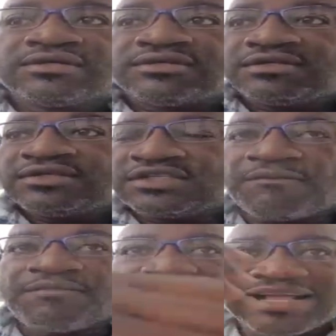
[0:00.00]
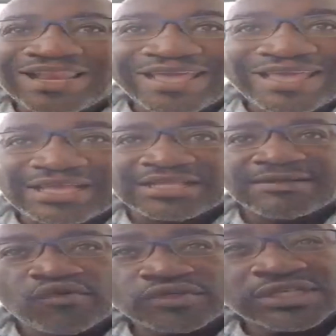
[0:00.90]
Stop neglecting the
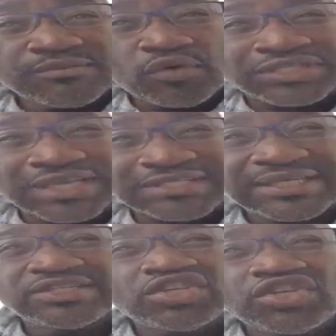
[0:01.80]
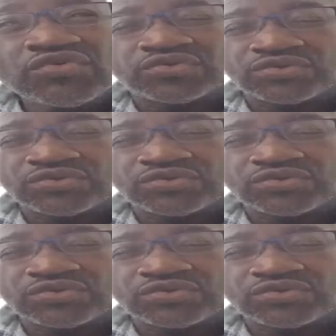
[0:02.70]
most important thing to you.